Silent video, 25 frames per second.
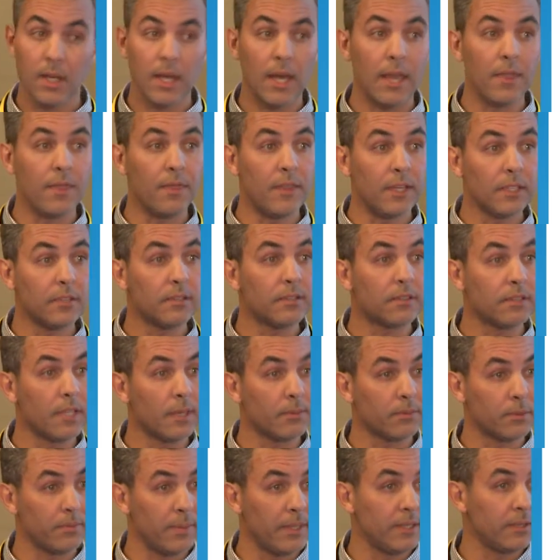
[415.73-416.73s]
And this
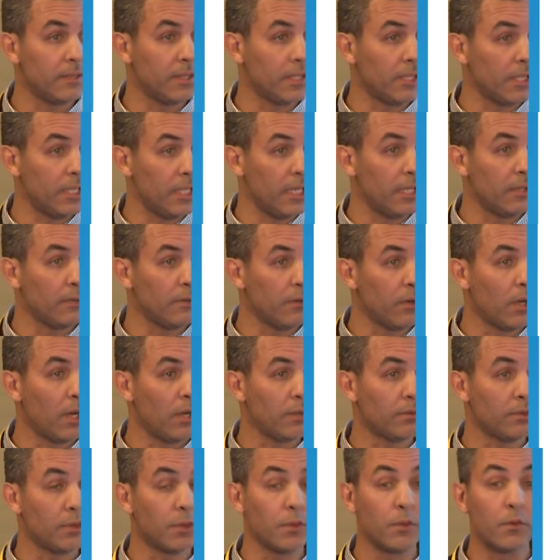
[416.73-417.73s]
step basically
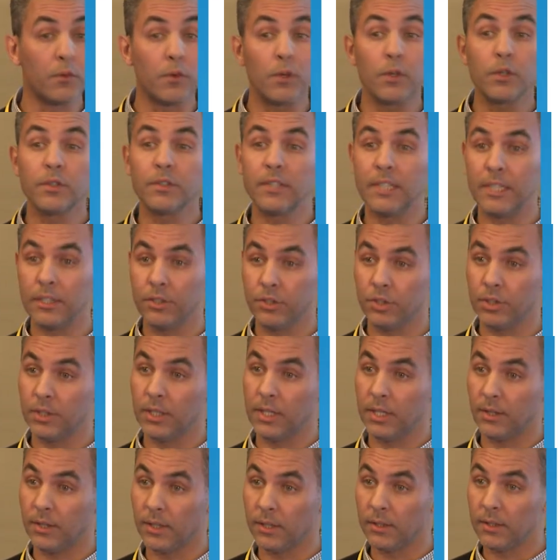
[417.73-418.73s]
involves reverse
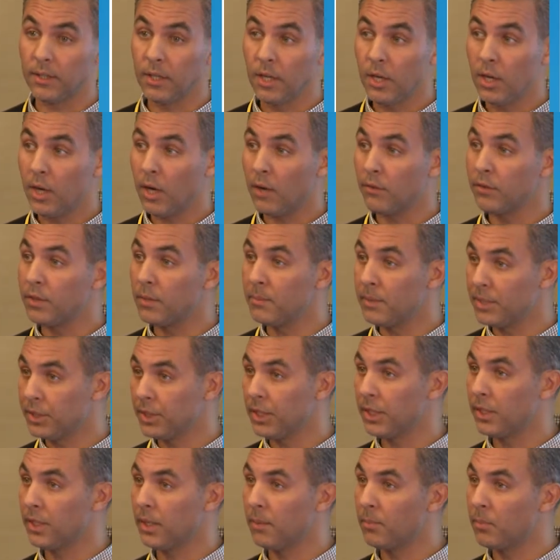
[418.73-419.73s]
engineering of the
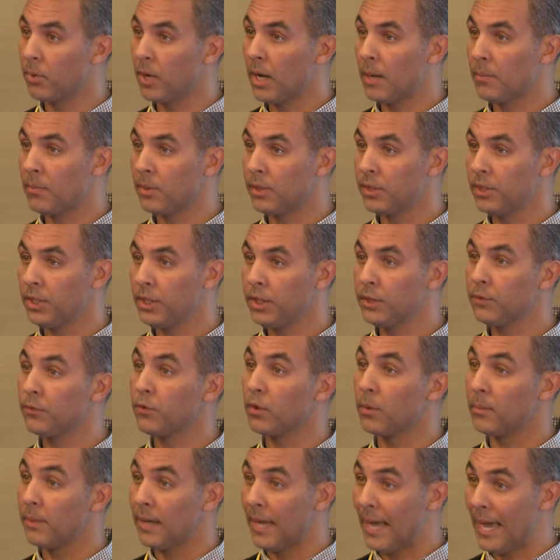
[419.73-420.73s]
material properties
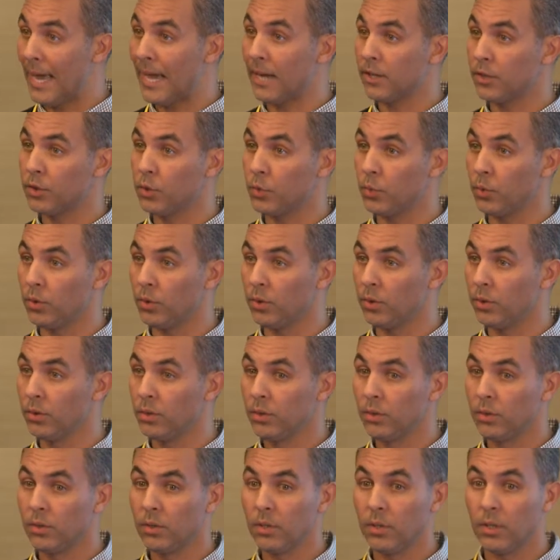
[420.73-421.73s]
from an actual
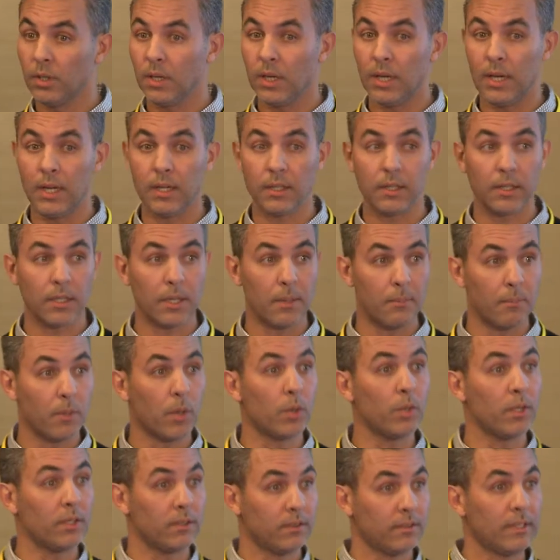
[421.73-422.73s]

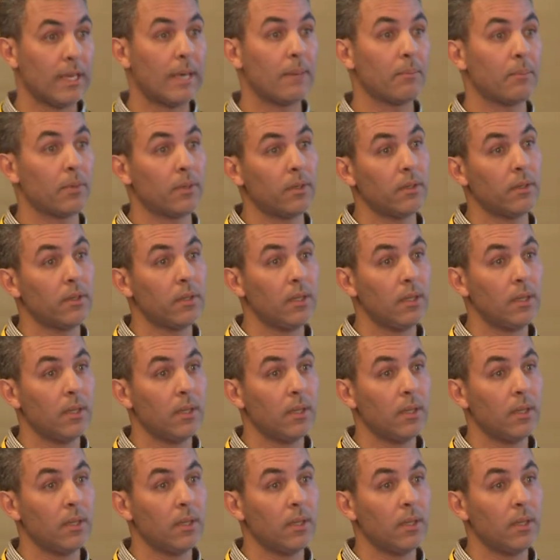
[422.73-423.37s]
component sample,